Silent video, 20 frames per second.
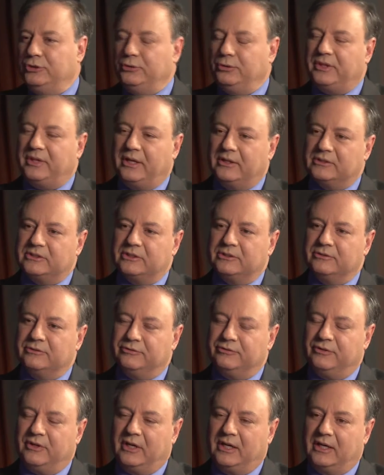
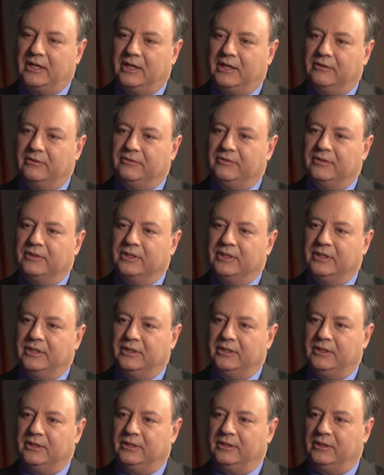2005,
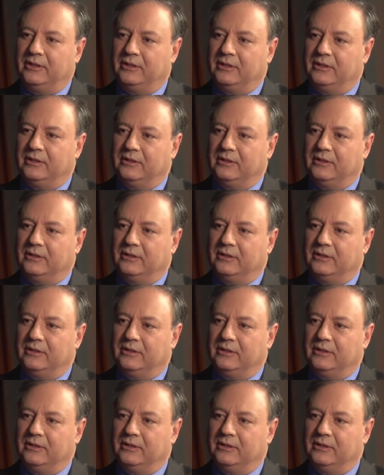the